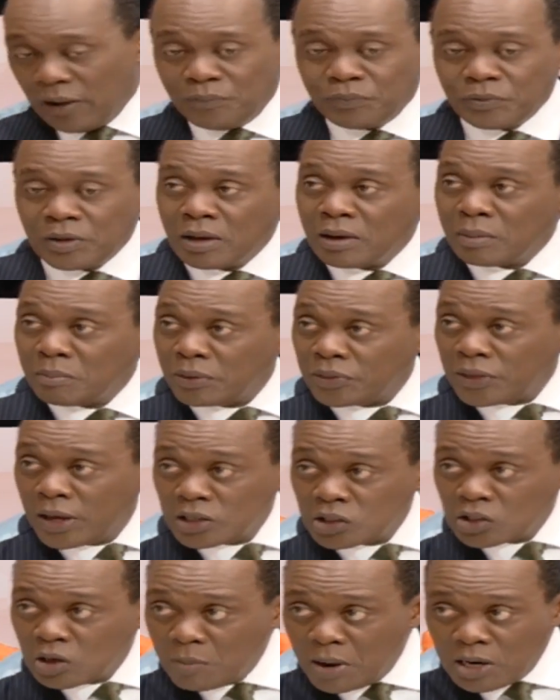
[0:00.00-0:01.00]
But
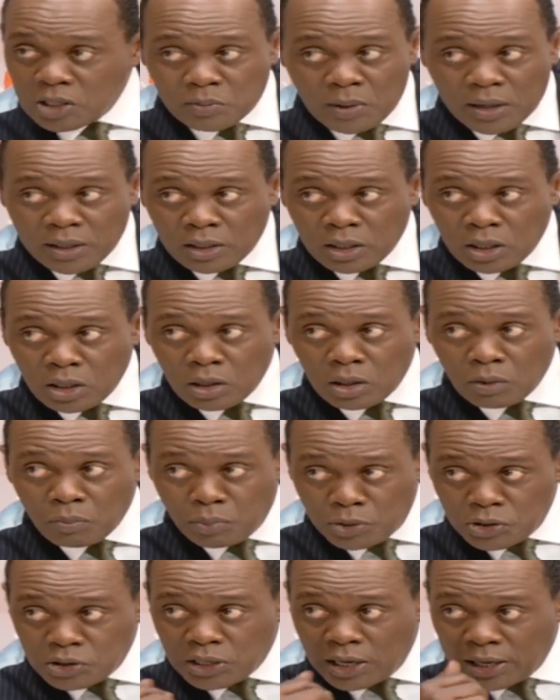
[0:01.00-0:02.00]
thanks so much, man. My pleasure.
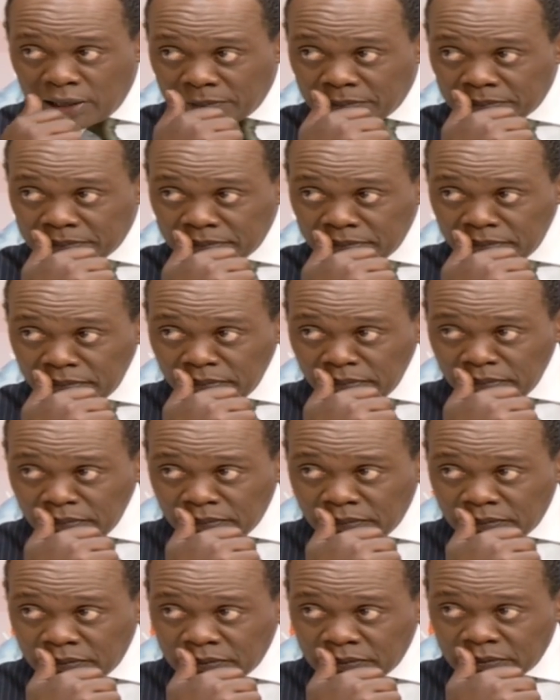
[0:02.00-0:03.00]
Appreciate it.
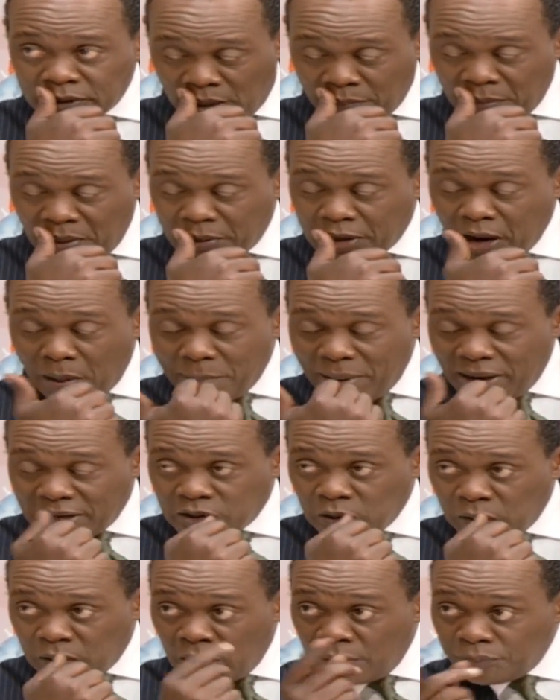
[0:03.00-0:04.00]
Awesome. Come, up, come back
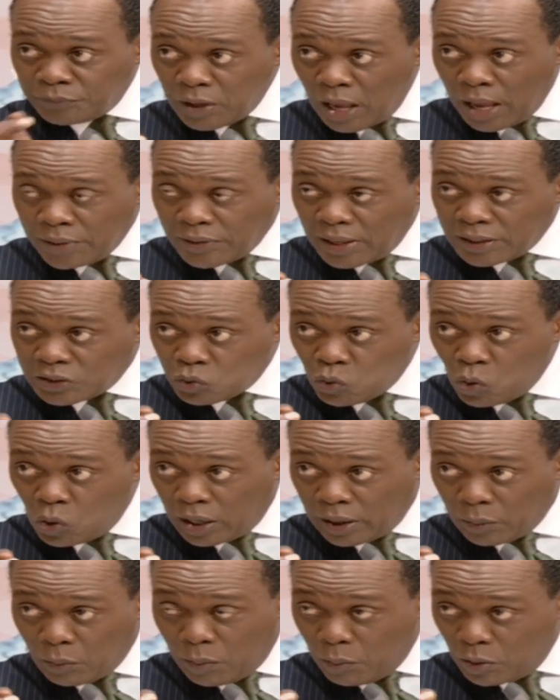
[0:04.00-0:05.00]
soon, huh? And this
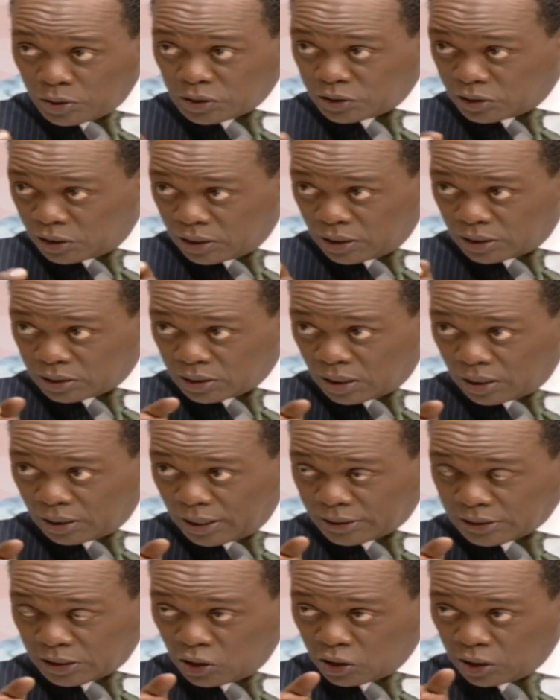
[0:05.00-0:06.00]
ruling, we want to see this uh,
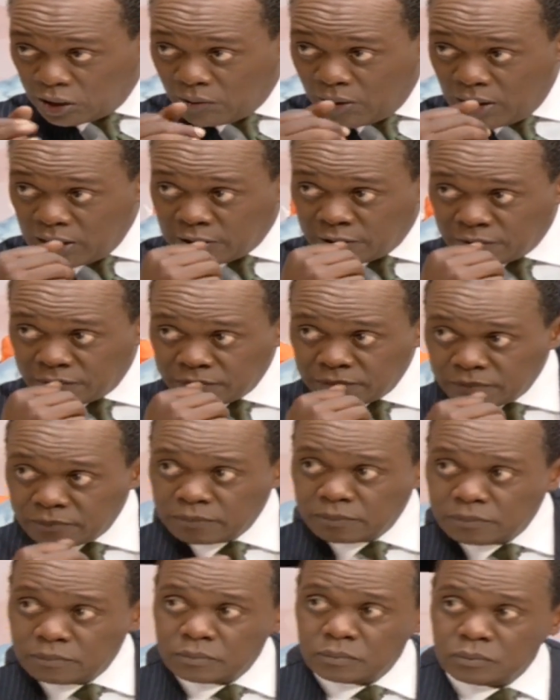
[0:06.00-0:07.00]
letter you're going to write.
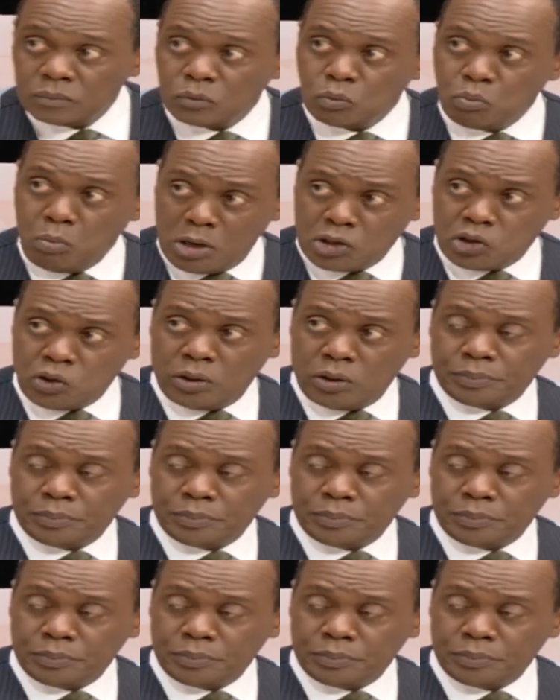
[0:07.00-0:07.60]
Yes, yes. Make sure.